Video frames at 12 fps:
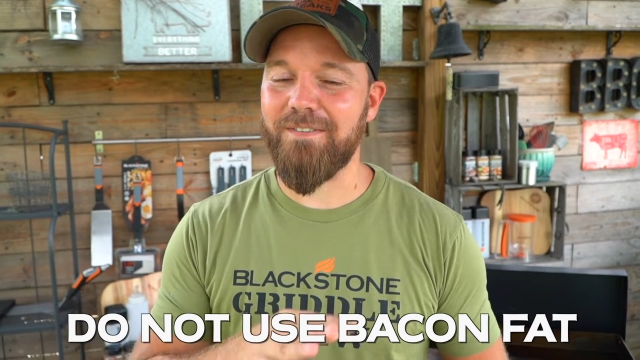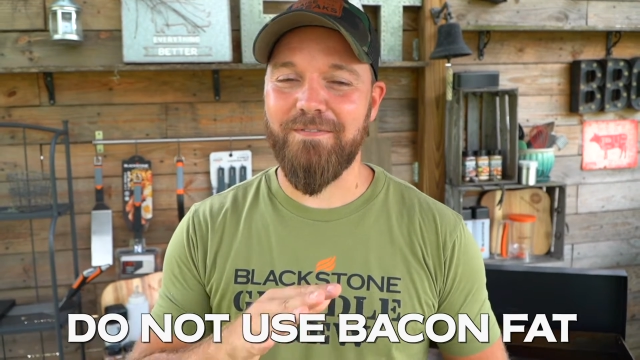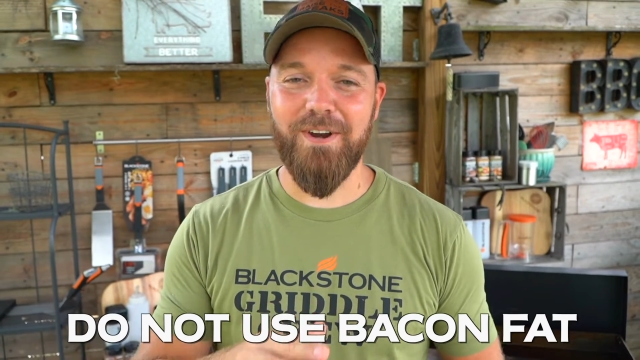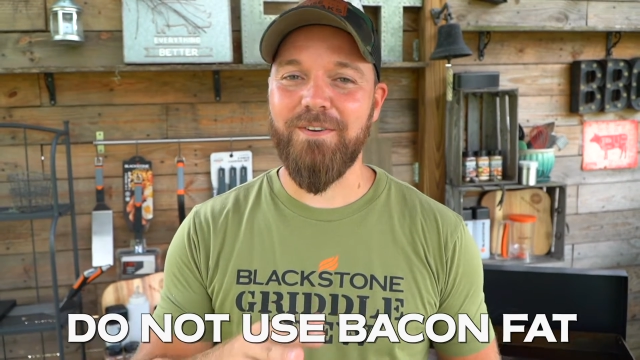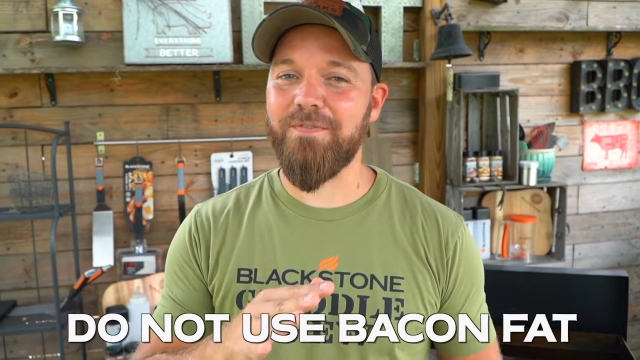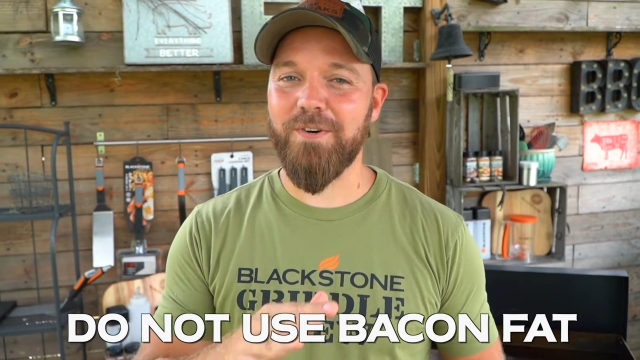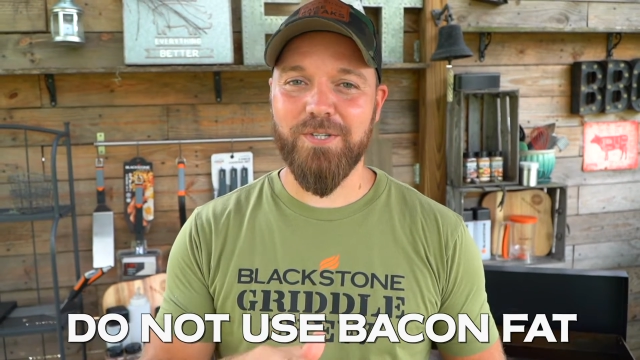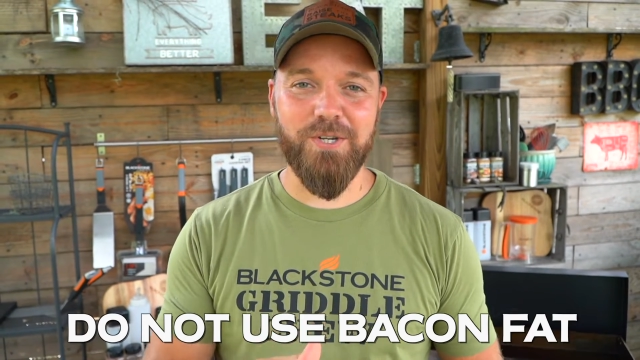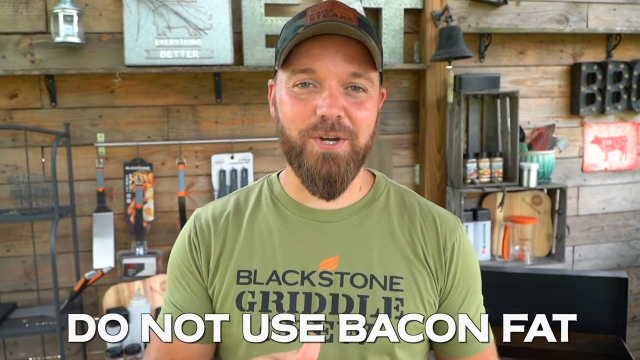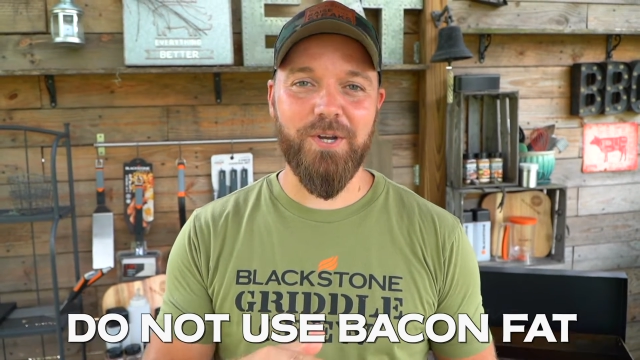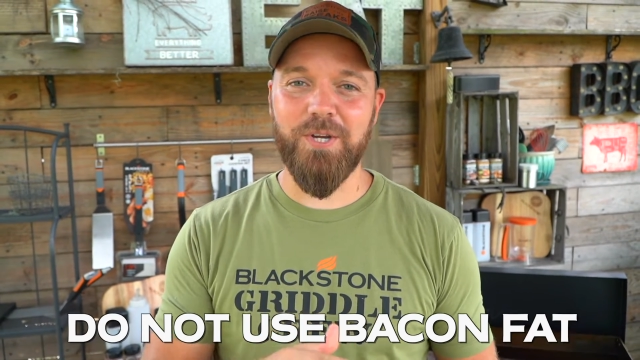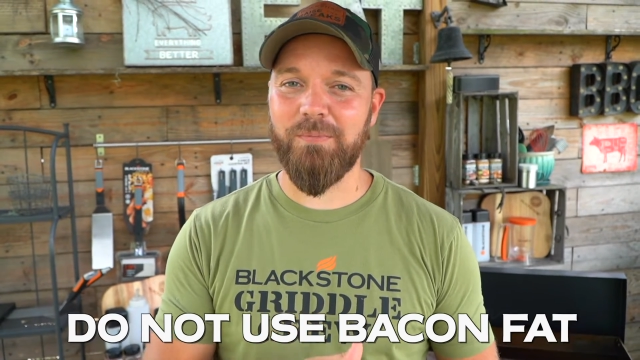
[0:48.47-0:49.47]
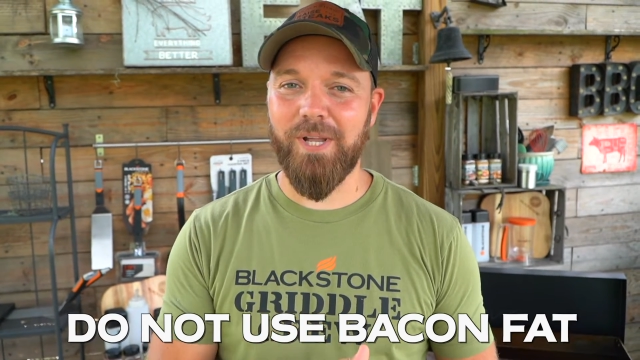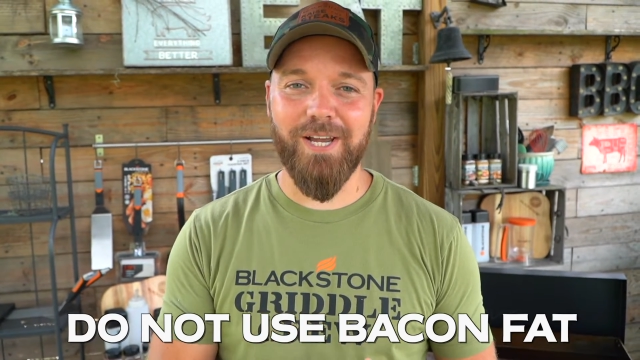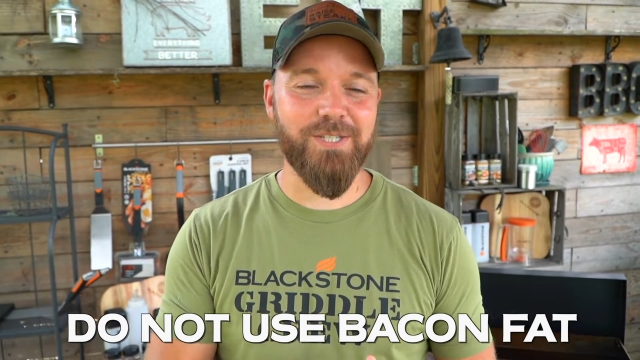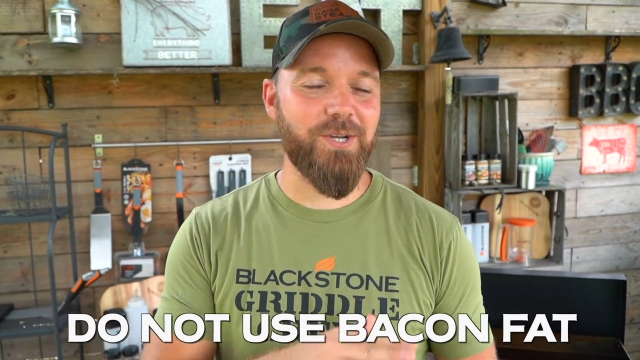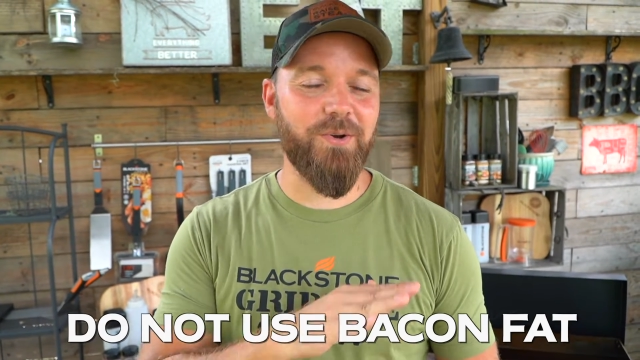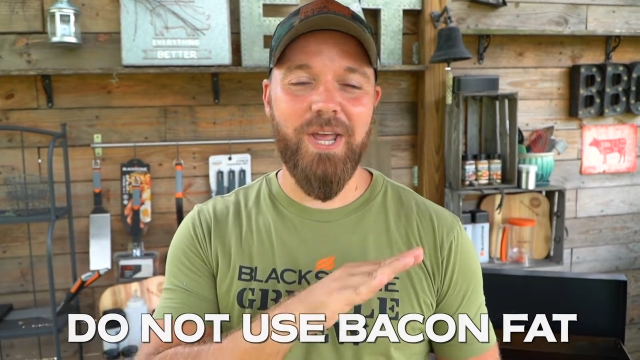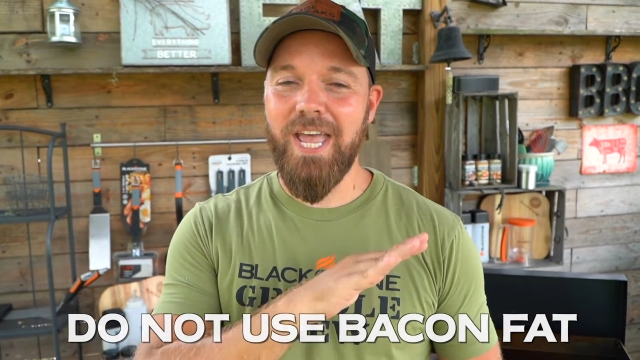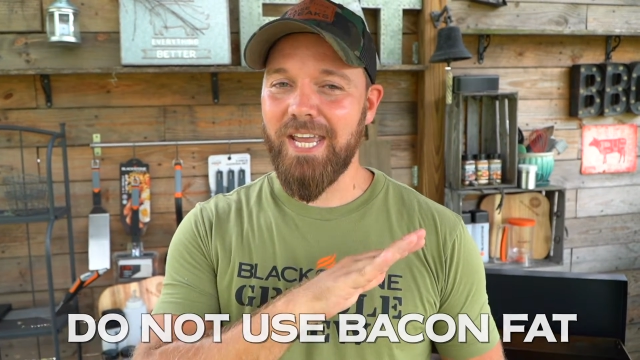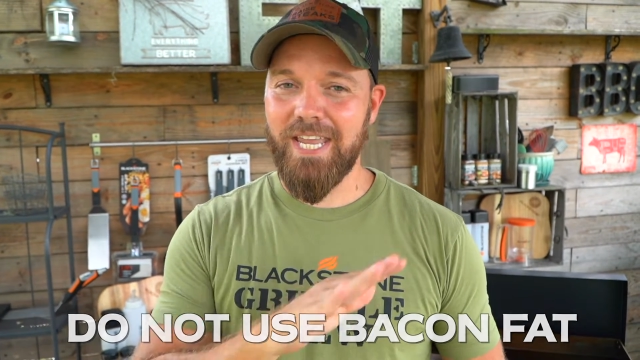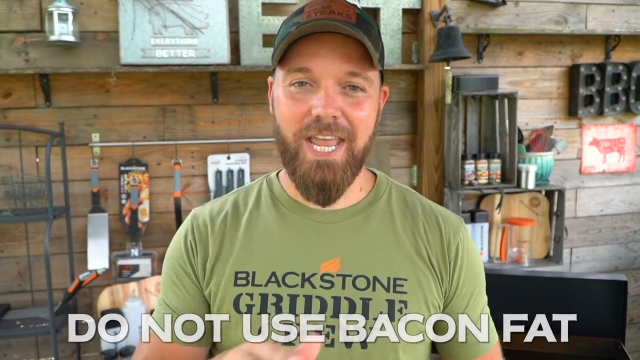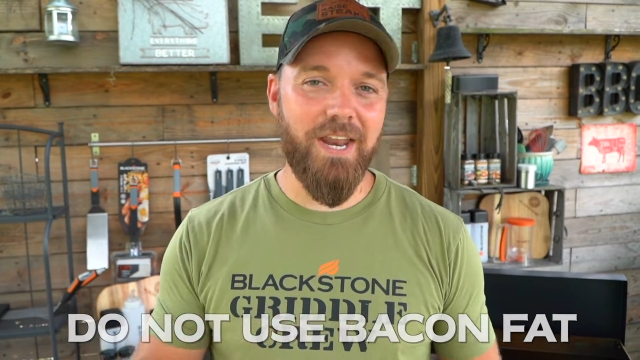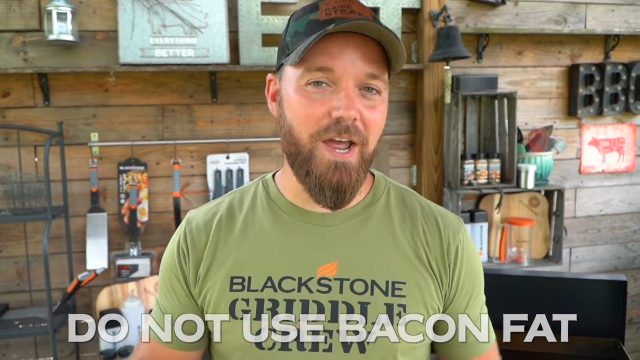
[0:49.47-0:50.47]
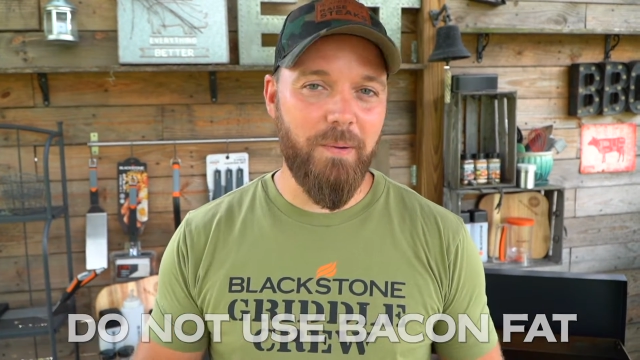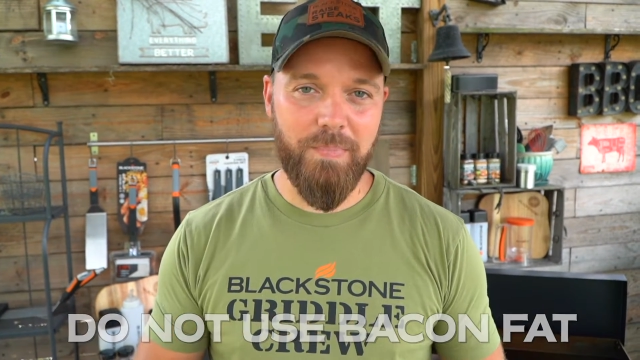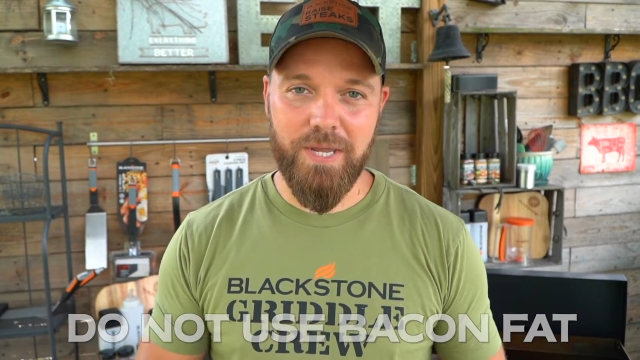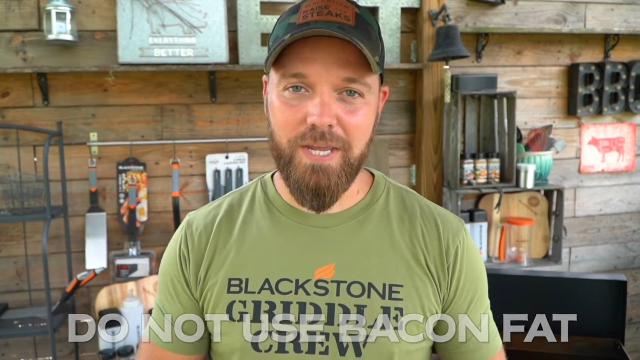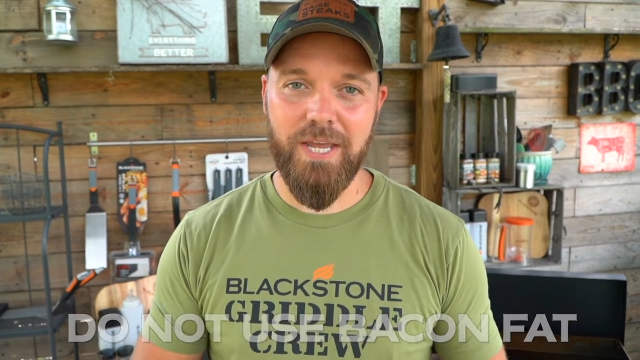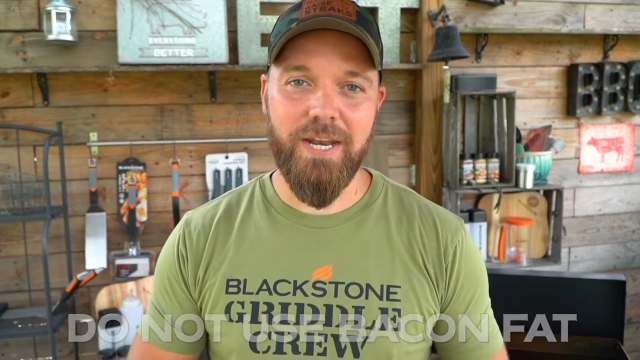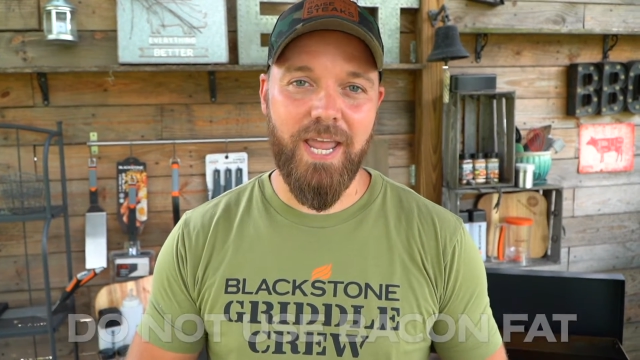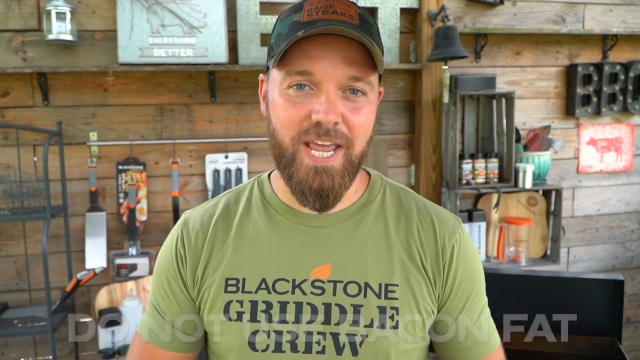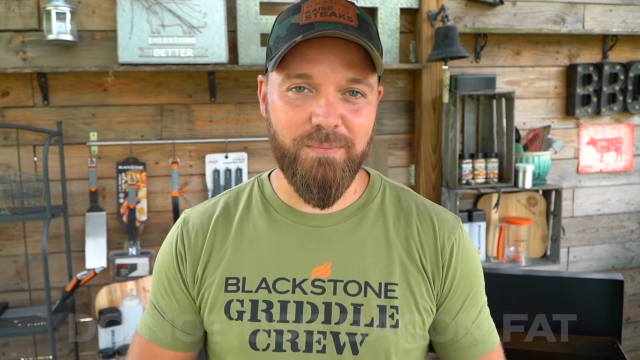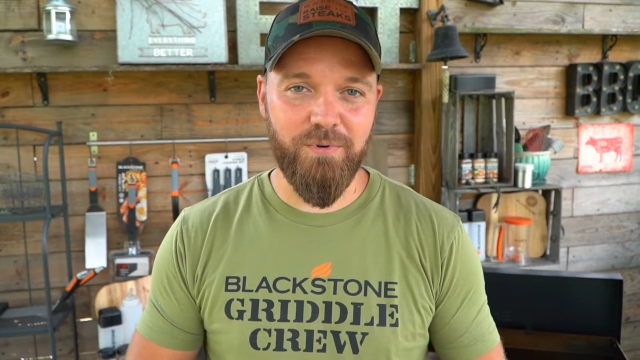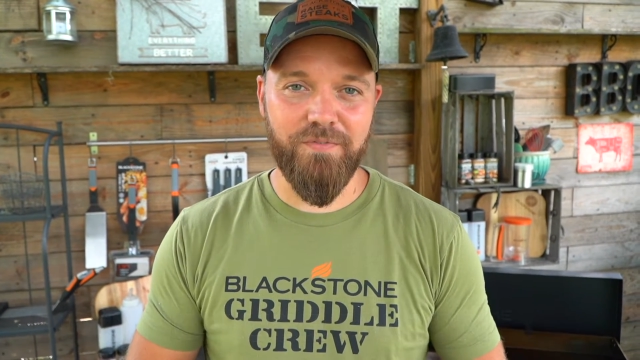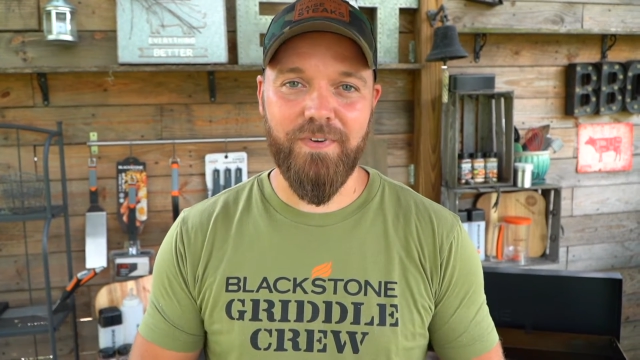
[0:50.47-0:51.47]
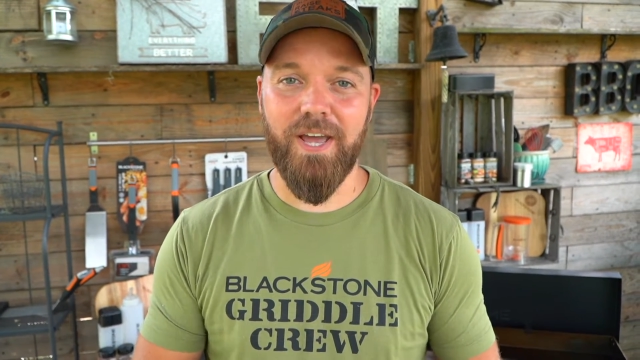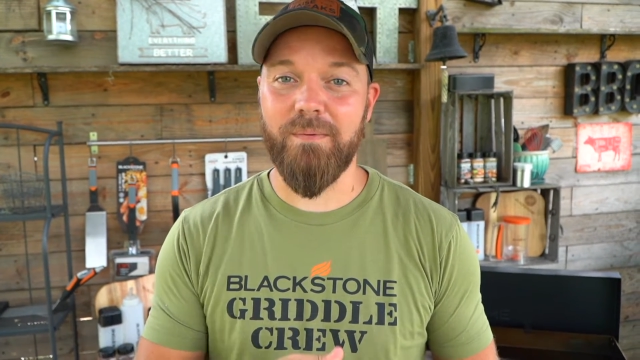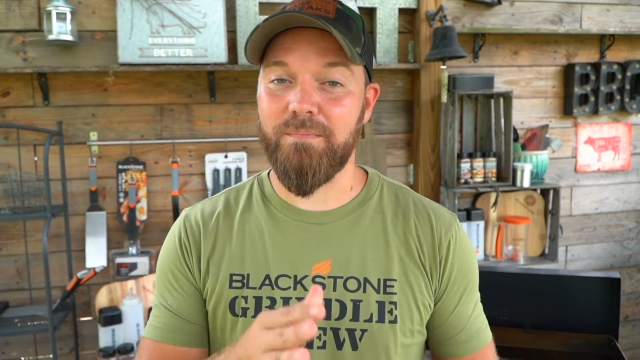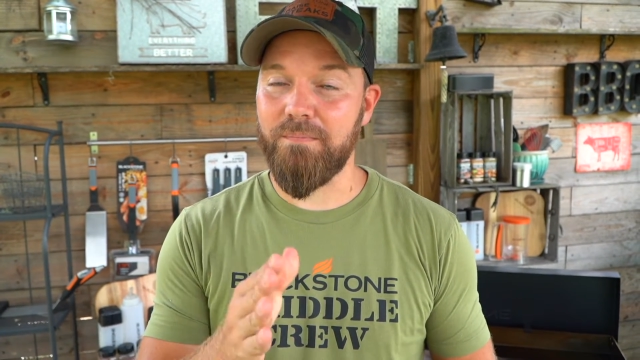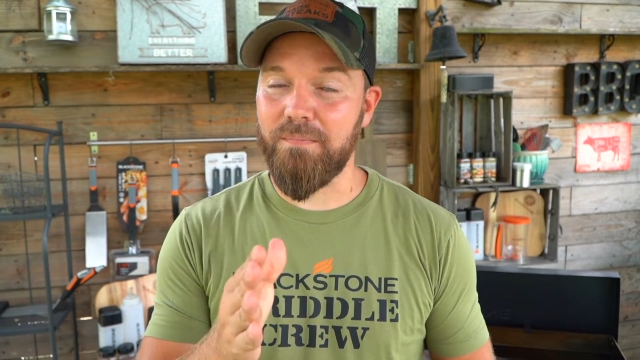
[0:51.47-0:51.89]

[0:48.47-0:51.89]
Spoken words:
The very first cook on your Blackstone cannot be an animal fat.